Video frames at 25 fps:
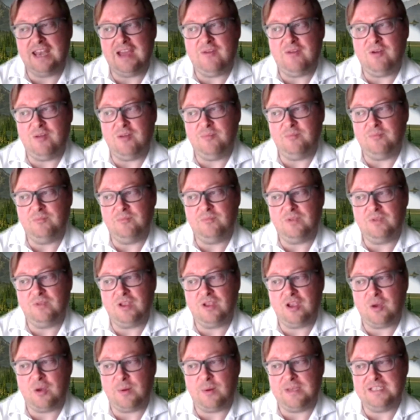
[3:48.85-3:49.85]
and now
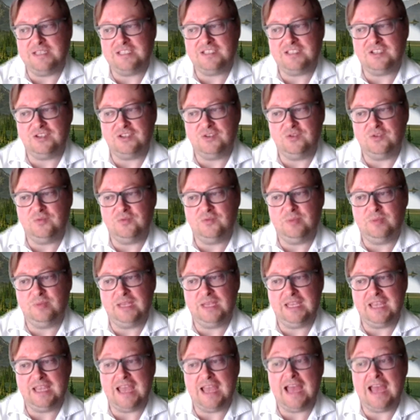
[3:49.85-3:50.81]
I'm going to